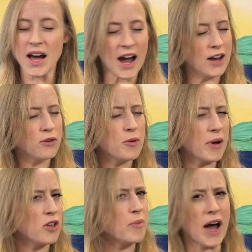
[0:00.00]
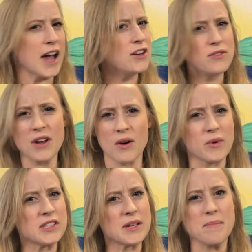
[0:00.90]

I don't know about you, but I do not want to